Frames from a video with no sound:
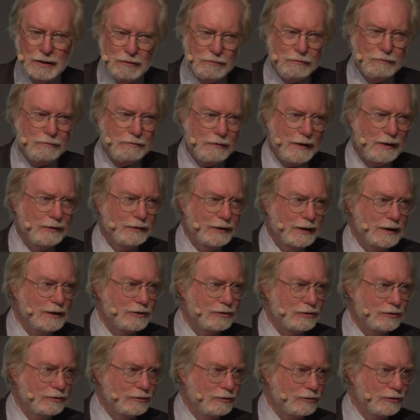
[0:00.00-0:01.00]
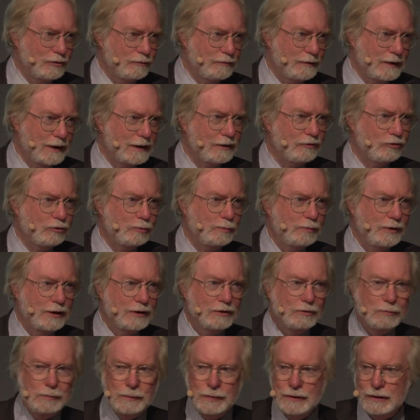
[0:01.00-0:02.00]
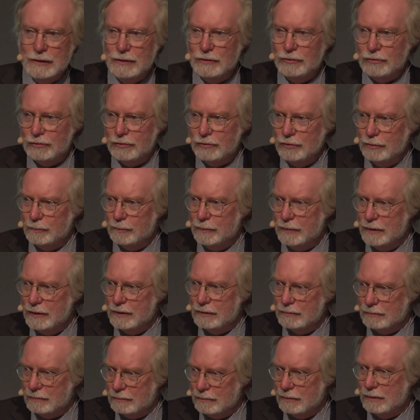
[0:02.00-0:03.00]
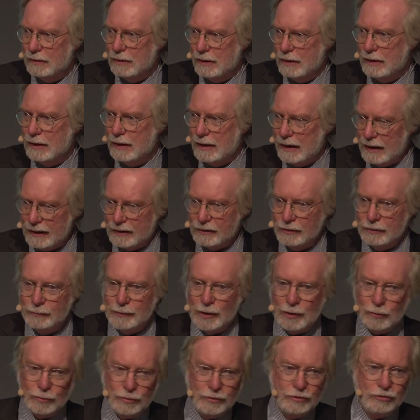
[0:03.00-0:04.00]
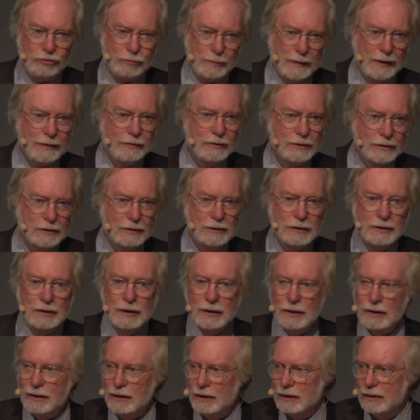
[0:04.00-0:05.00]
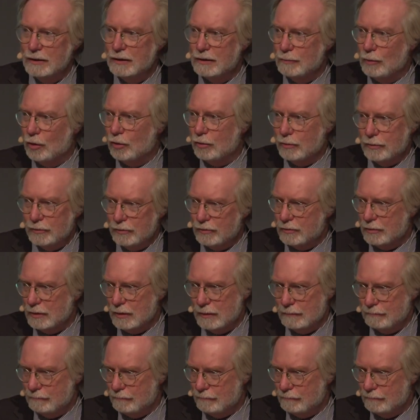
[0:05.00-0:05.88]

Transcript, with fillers: foundations of that spread of peace have been economic prosperity and democracy.